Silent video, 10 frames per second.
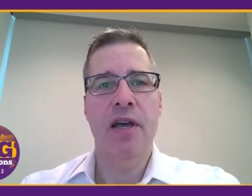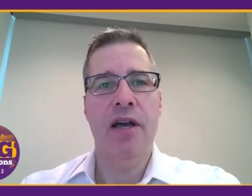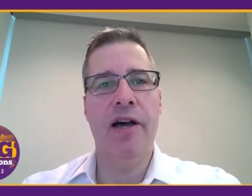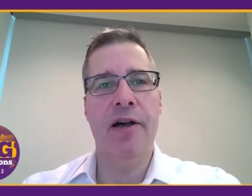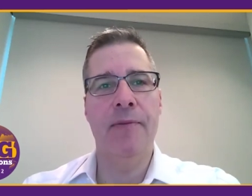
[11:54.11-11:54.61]

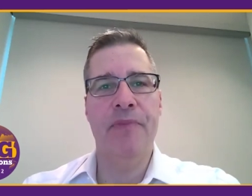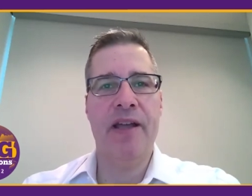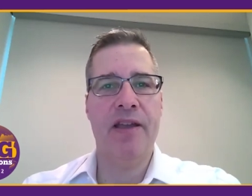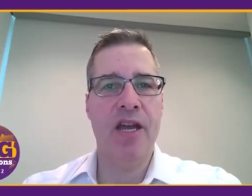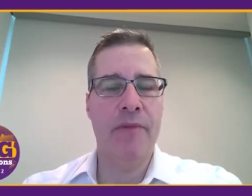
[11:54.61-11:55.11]
Um,
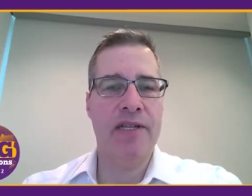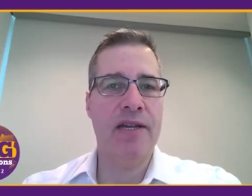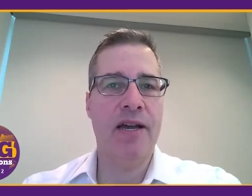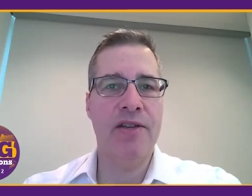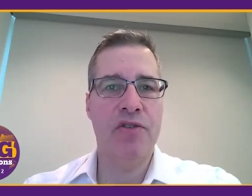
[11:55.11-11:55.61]
economic
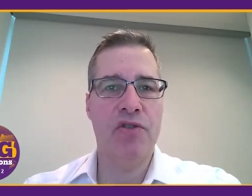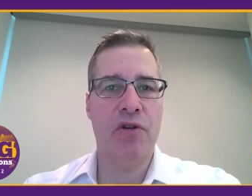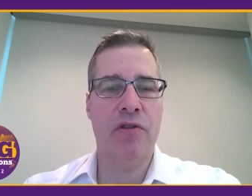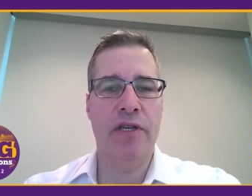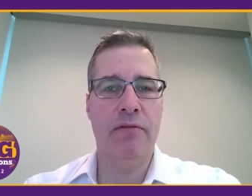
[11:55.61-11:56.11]
ties are
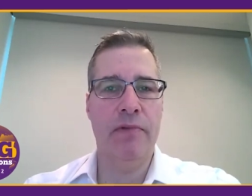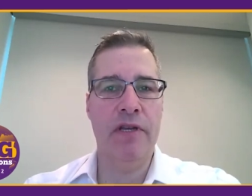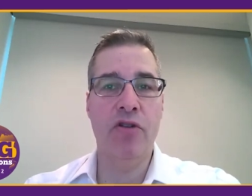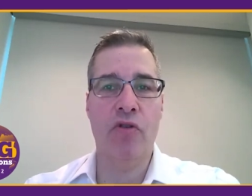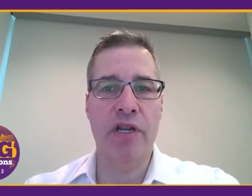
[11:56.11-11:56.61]
certainly
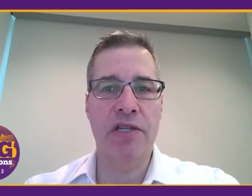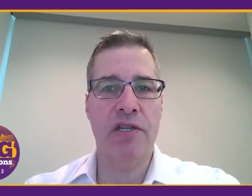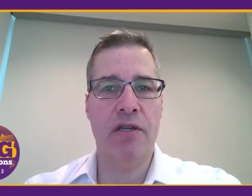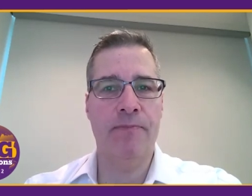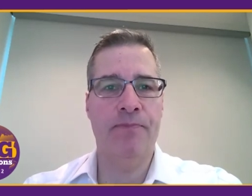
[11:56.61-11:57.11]

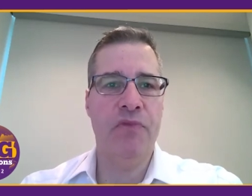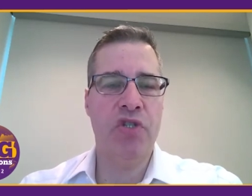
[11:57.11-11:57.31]
increasing.